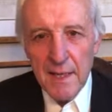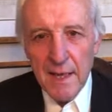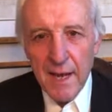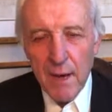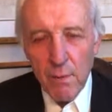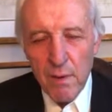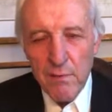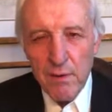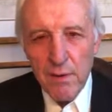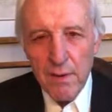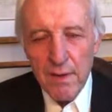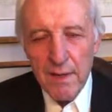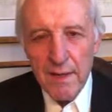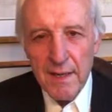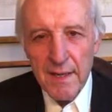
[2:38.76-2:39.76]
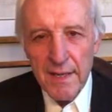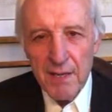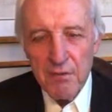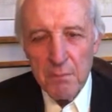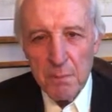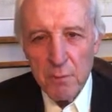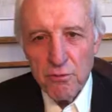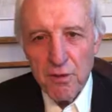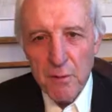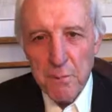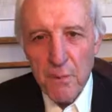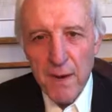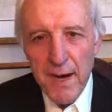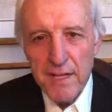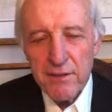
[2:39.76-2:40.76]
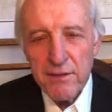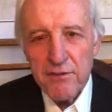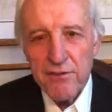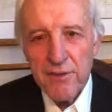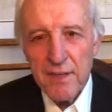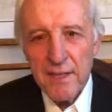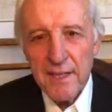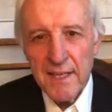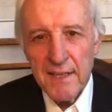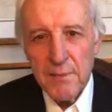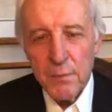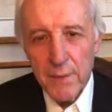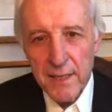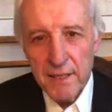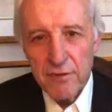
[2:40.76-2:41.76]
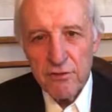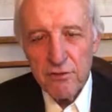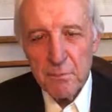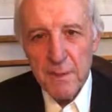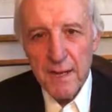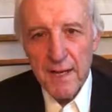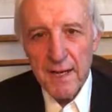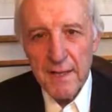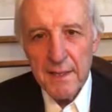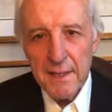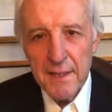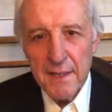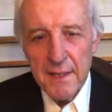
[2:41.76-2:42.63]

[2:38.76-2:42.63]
However, it's mostly practiced in the West by